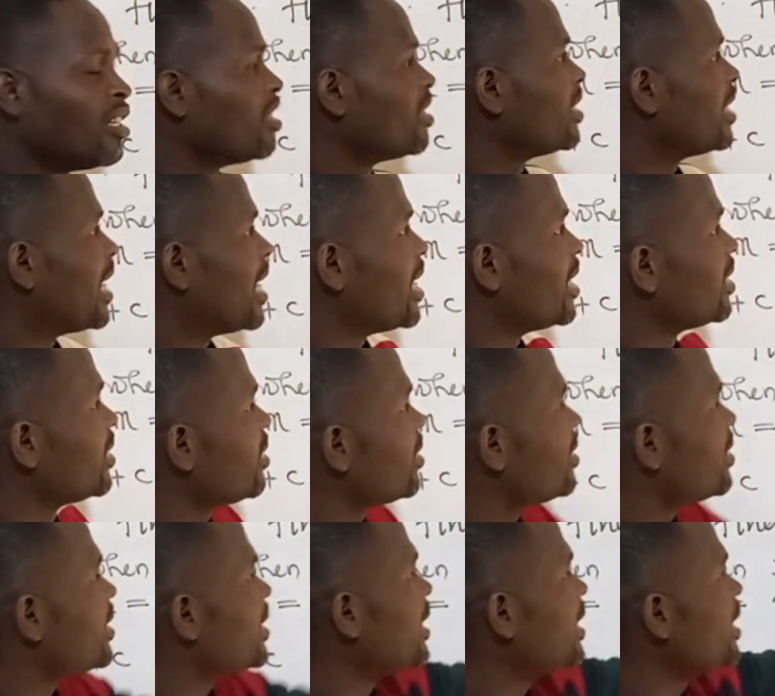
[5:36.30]
Then
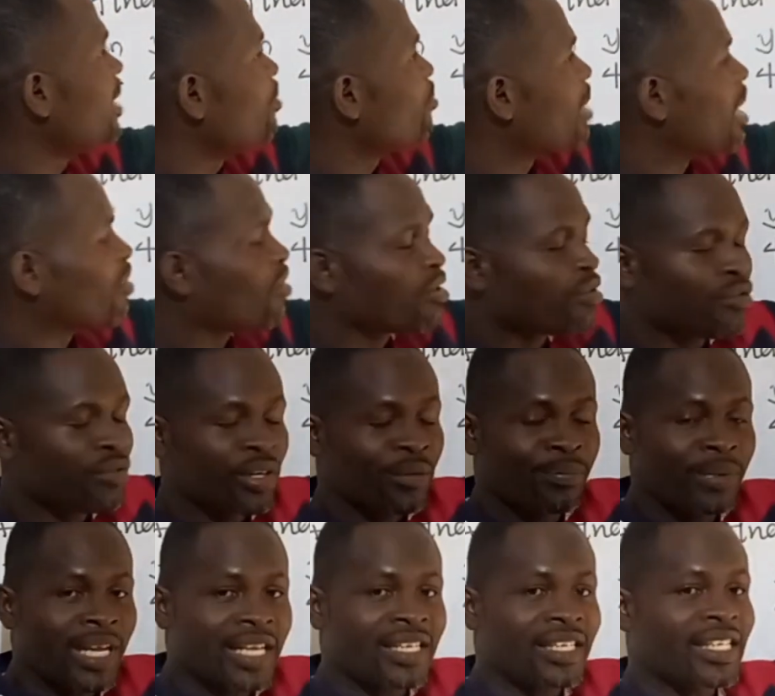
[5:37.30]
c, we are going to
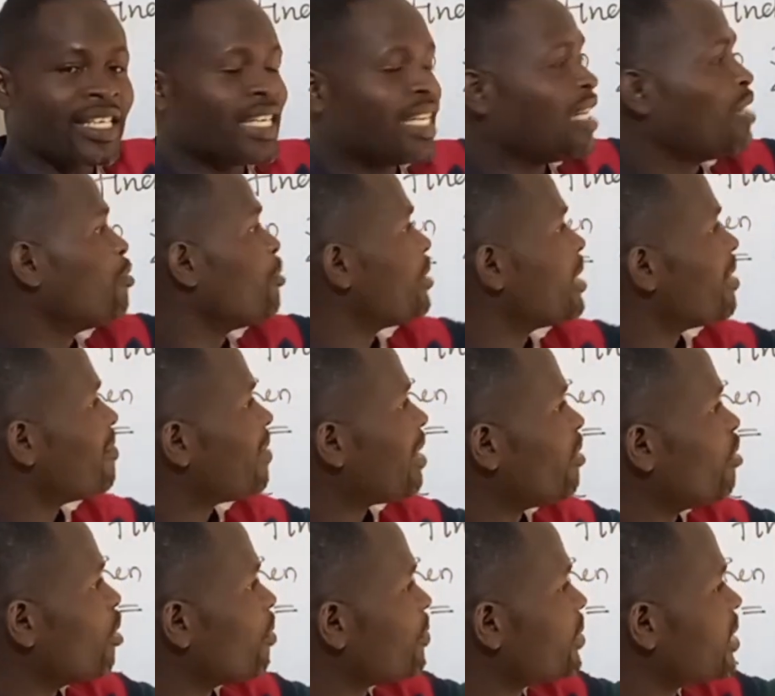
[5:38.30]
replace c with the
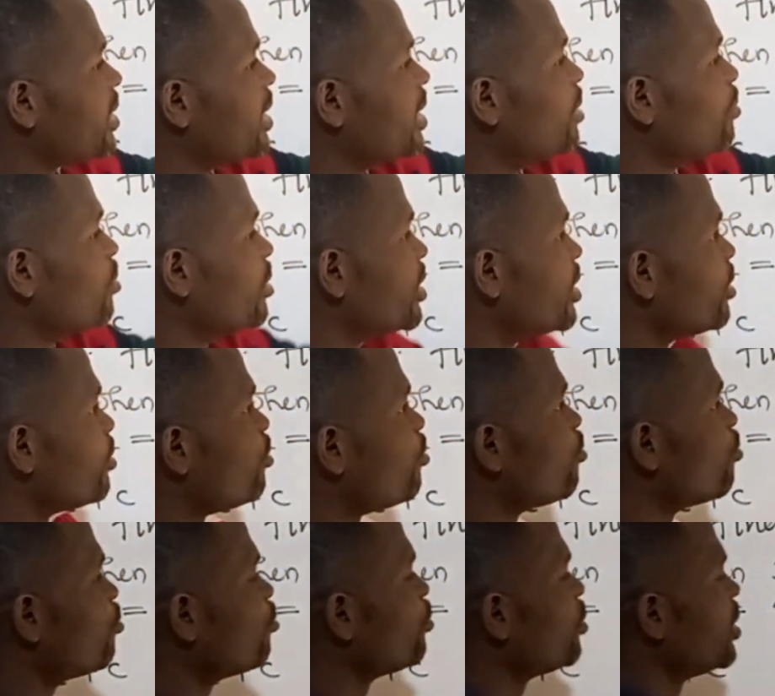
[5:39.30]
value of c, which is
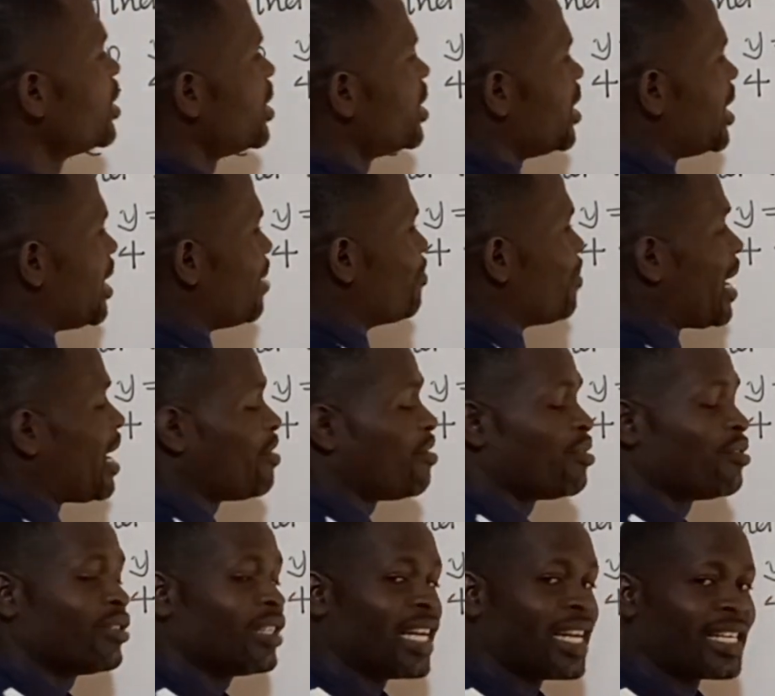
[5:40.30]
2. And
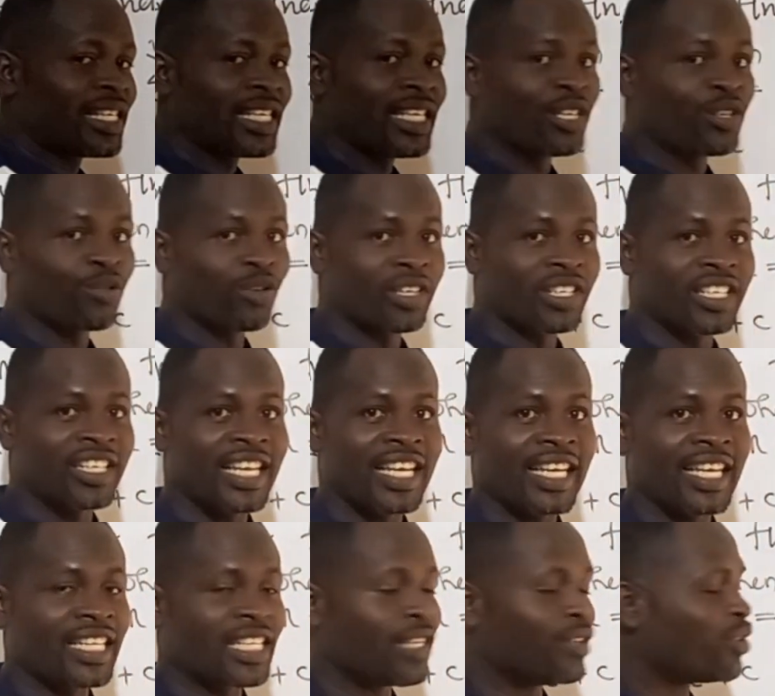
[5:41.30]
mind you, the c is what?
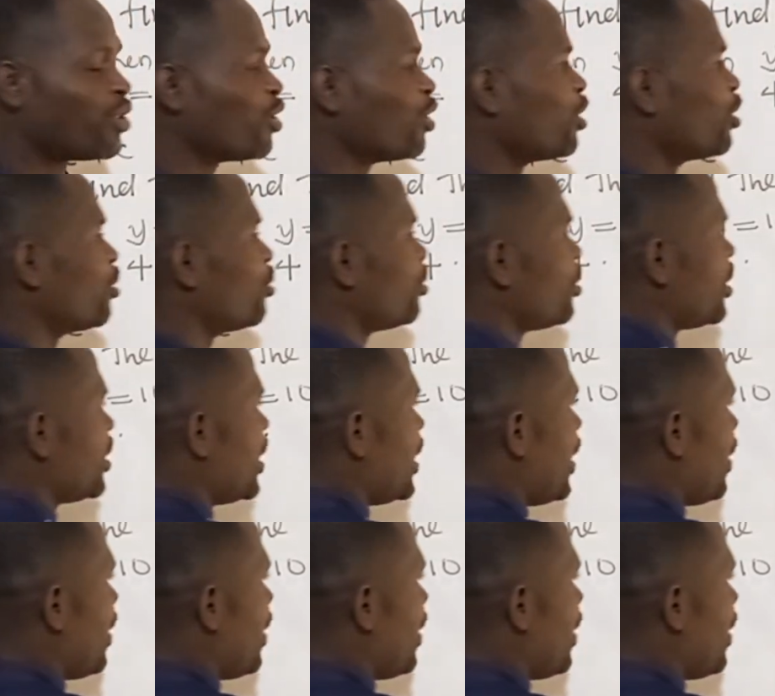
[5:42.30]
Negative. So